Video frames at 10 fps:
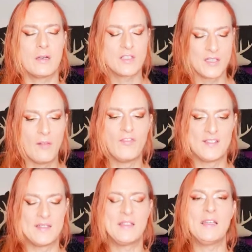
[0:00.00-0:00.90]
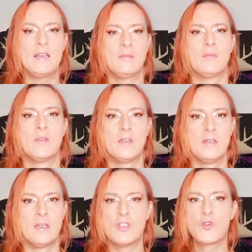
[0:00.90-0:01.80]
Our self esteem
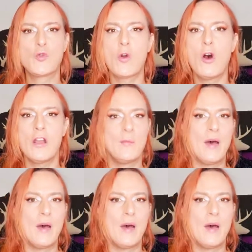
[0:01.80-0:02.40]
is drawn